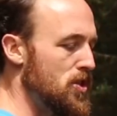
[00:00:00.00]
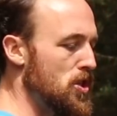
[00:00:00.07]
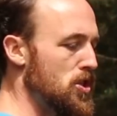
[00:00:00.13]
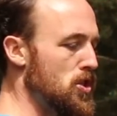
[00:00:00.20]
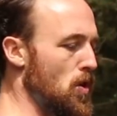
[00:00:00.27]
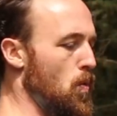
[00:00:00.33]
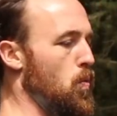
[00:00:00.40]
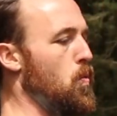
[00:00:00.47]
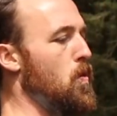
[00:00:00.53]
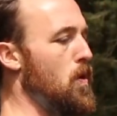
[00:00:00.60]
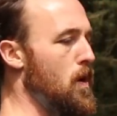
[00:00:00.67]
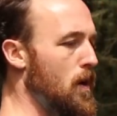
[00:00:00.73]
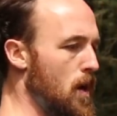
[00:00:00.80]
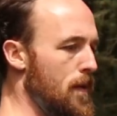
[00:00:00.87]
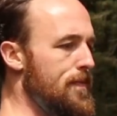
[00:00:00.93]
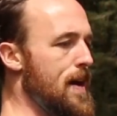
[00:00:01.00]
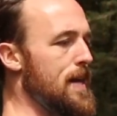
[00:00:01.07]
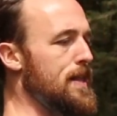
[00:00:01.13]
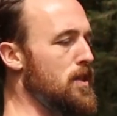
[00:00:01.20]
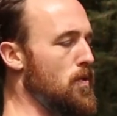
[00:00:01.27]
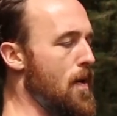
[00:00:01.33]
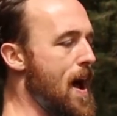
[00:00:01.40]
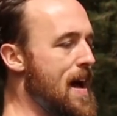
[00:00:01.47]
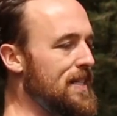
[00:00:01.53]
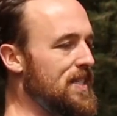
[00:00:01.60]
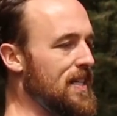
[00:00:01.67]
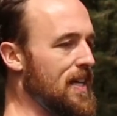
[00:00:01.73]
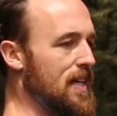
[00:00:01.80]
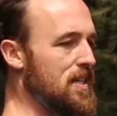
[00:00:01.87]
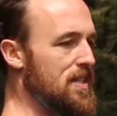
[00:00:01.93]
just to work on that
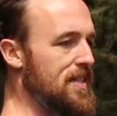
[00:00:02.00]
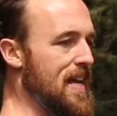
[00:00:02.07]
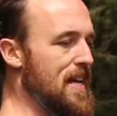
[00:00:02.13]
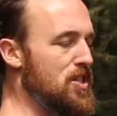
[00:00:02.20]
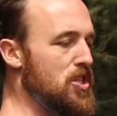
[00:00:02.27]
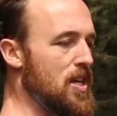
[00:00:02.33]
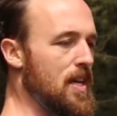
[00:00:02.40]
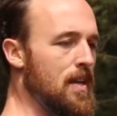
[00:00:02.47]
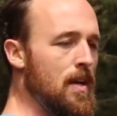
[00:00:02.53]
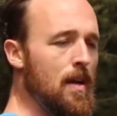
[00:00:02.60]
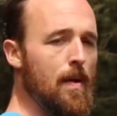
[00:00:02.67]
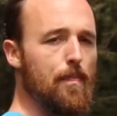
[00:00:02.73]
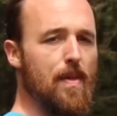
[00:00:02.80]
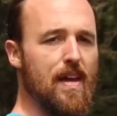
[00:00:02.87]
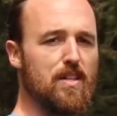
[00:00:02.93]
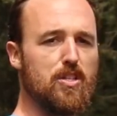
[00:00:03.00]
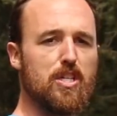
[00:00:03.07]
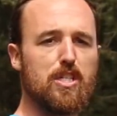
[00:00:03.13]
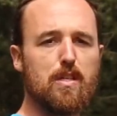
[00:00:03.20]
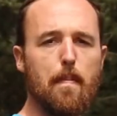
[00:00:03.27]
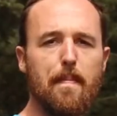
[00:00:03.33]
thoracic extension and just